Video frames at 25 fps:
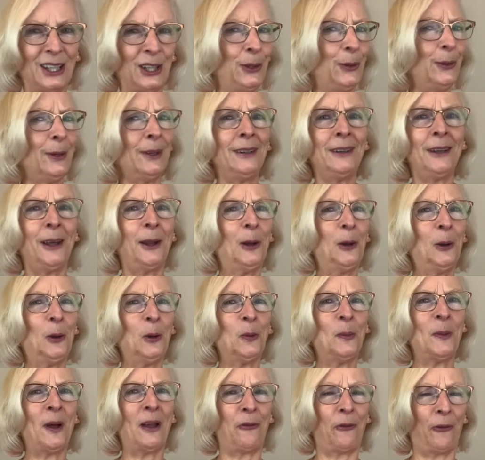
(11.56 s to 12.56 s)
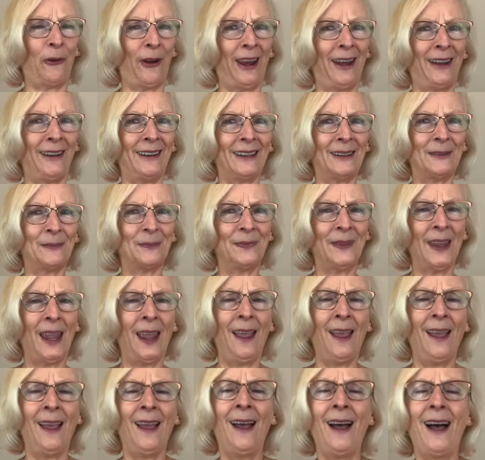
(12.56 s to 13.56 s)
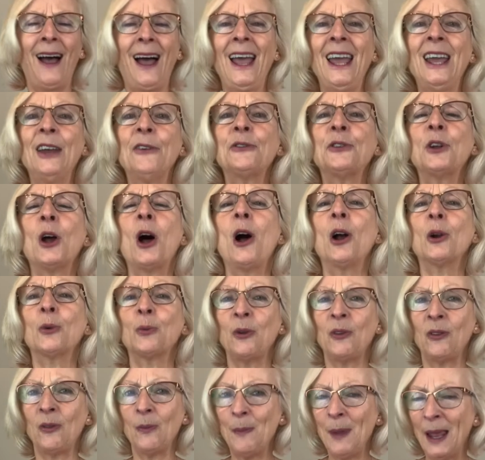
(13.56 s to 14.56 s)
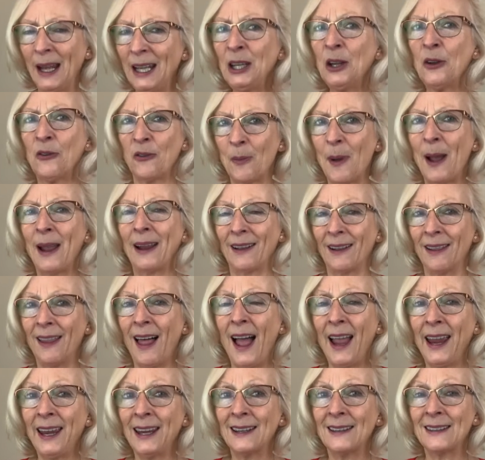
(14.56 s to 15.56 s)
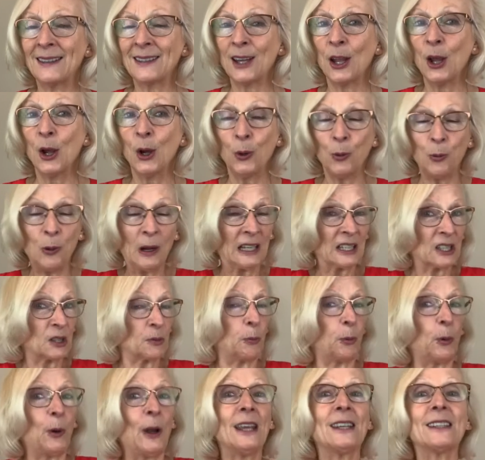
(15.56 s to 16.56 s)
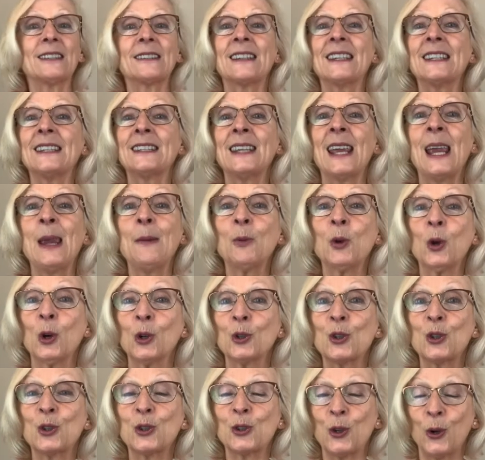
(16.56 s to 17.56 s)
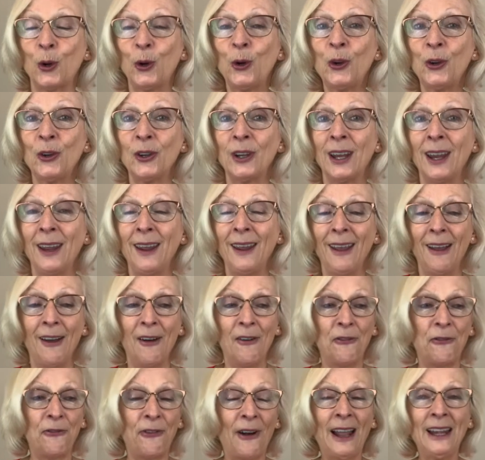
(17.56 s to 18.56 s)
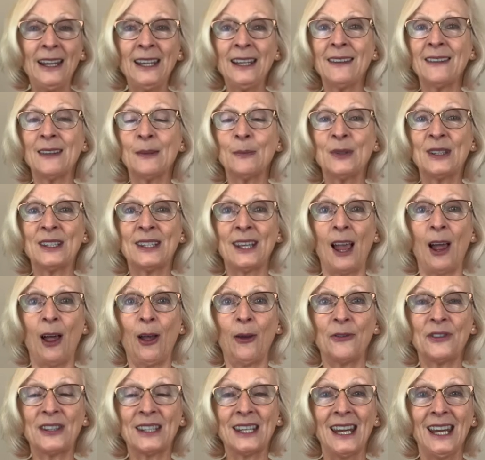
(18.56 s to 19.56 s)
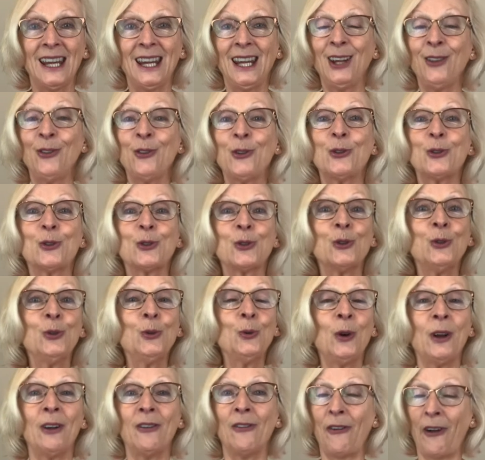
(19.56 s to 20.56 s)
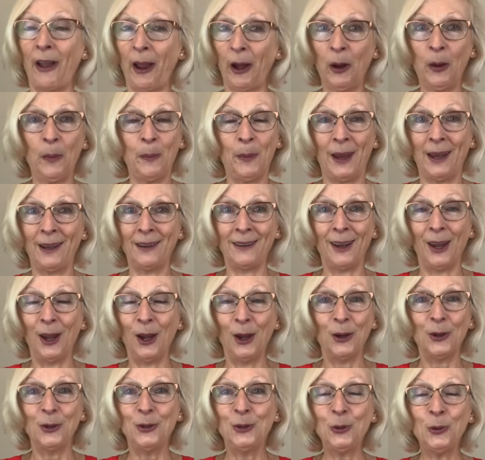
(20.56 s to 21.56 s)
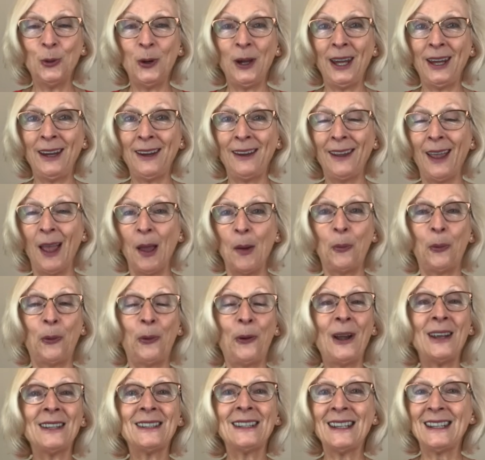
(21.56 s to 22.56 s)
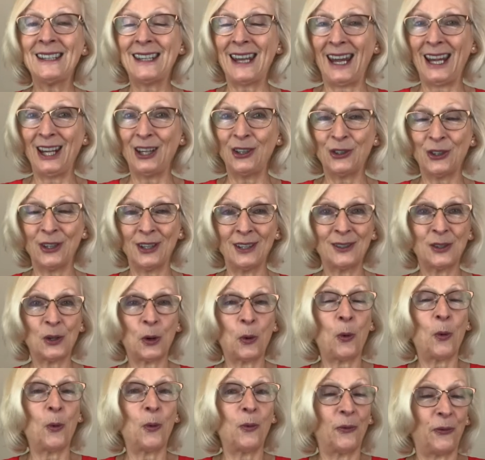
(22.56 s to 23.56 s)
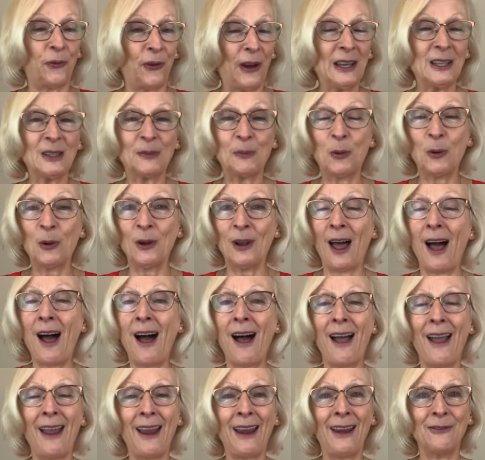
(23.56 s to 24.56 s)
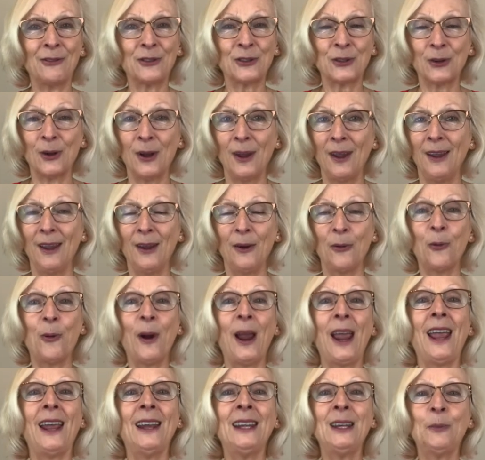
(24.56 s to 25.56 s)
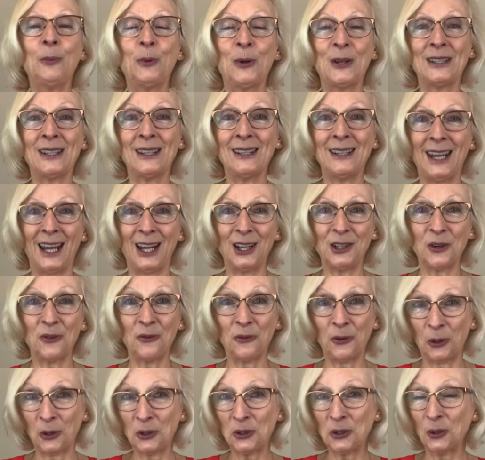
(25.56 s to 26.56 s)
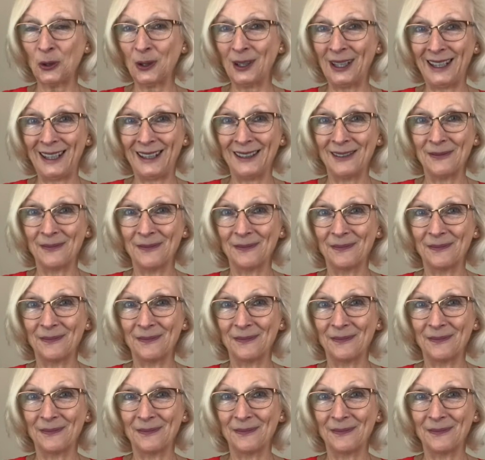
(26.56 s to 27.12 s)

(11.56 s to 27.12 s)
You are not alone, my friend. I have talked with many of my clients who expressed the same concern, finding themselves in this new environment doing presentations or Facebook Lives or any presentation virtually.